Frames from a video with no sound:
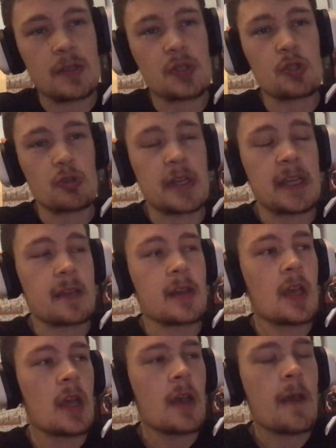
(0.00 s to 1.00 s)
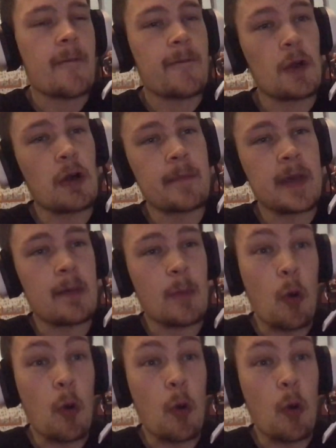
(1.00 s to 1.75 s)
strike from him.